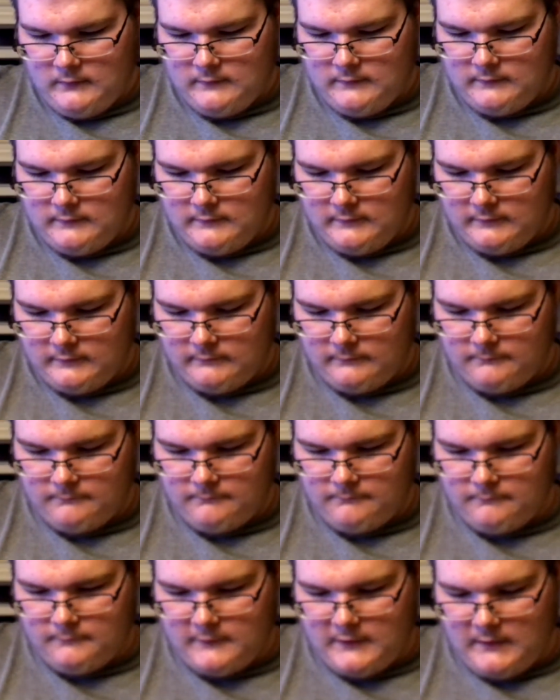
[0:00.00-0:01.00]
This
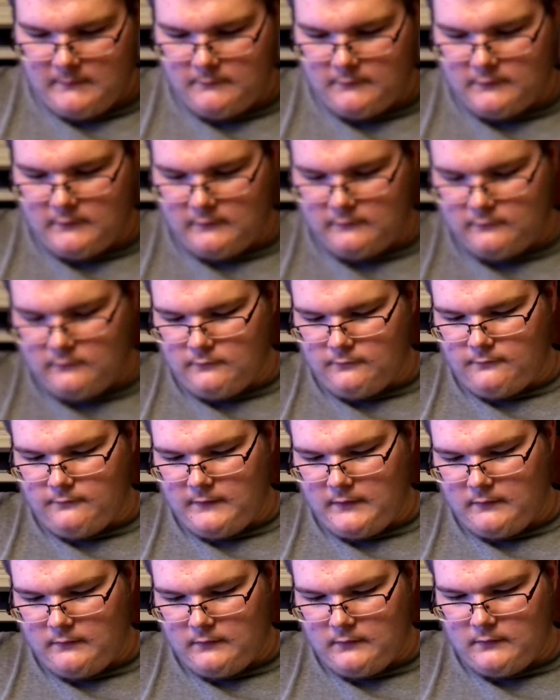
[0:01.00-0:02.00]
camera does do
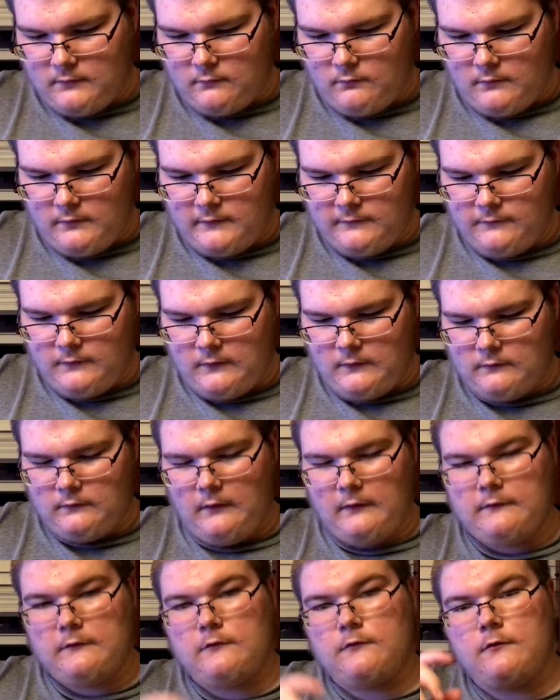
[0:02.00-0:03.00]
very good quality photos. I'll have
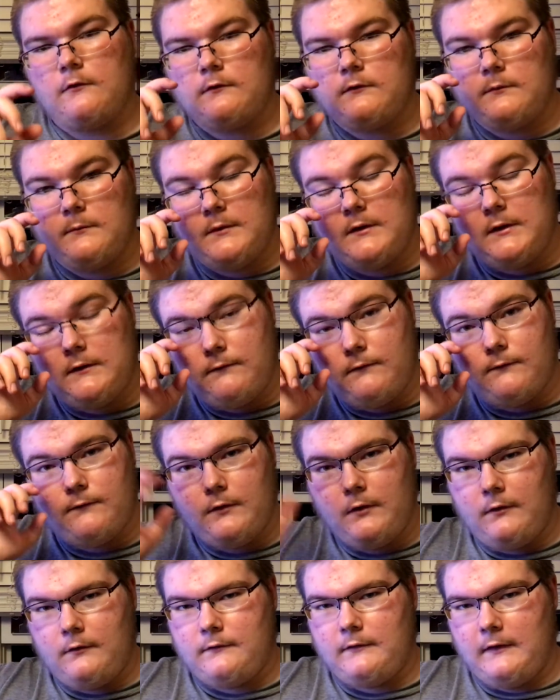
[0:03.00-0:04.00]
to show you some of the different
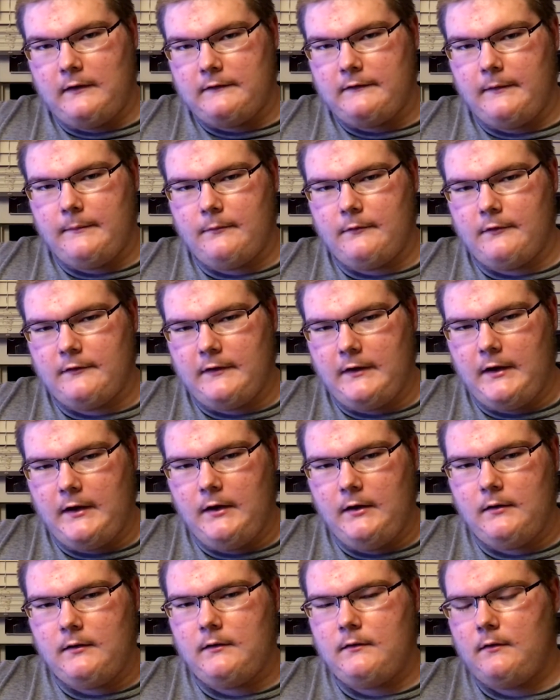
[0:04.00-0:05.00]
photos that it's able to
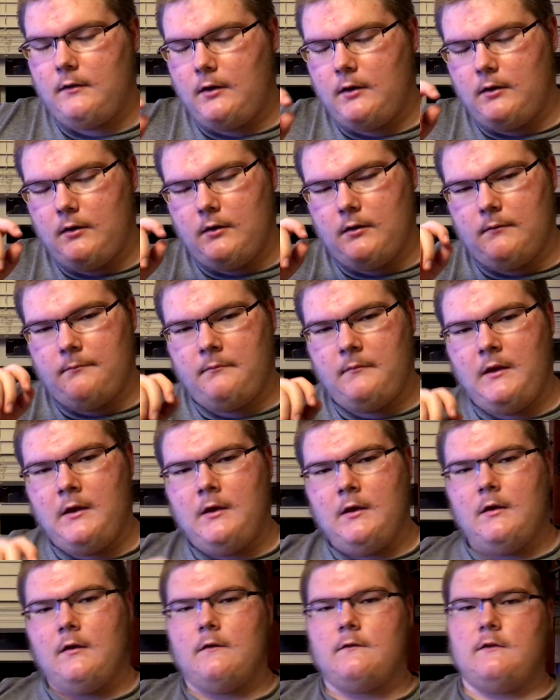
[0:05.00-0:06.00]
take. So
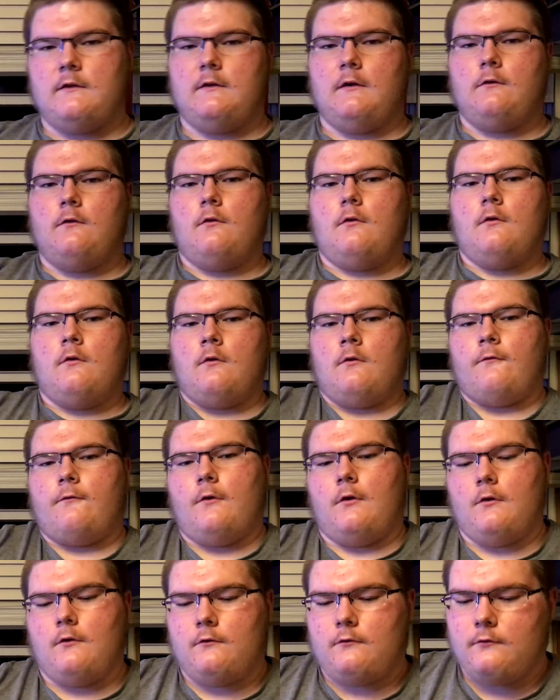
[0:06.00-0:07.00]
I did do a little
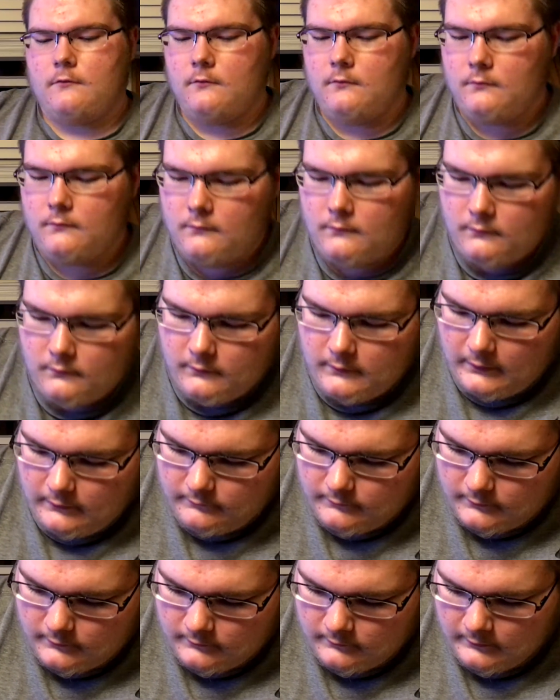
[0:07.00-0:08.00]
photo shoot or
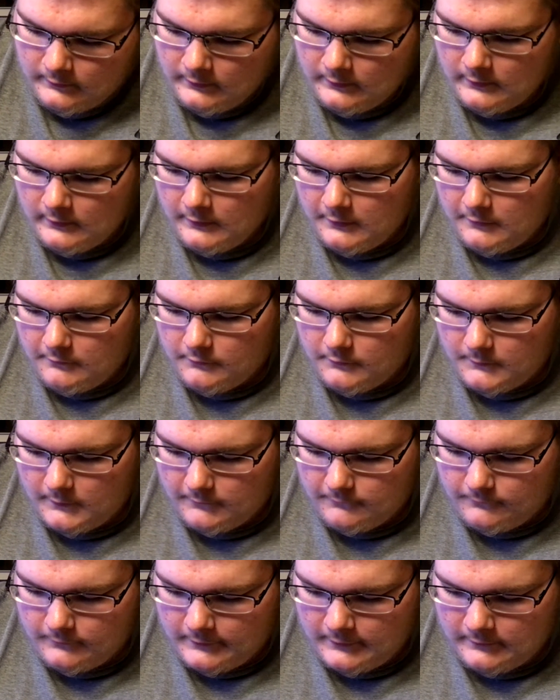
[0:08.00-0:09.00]
whatever for my
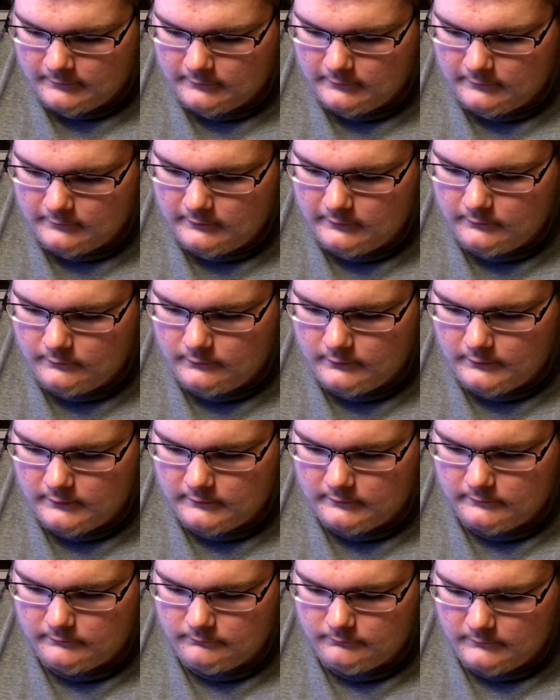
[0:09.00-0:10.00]
friends, because he
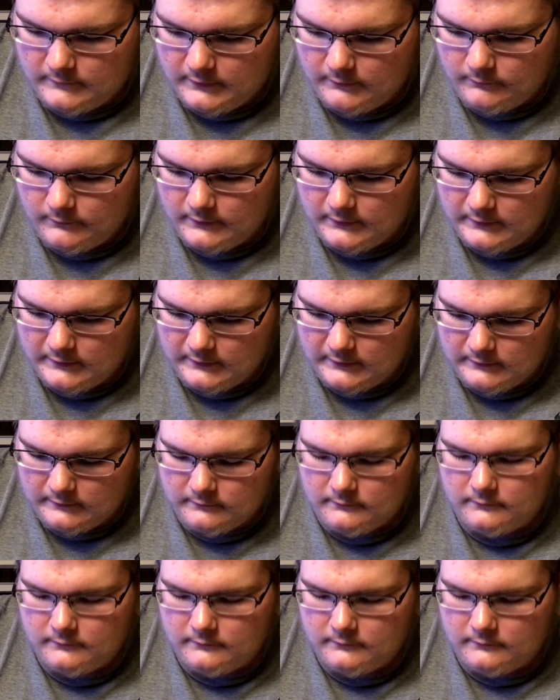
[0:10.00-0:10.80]
wanted to get,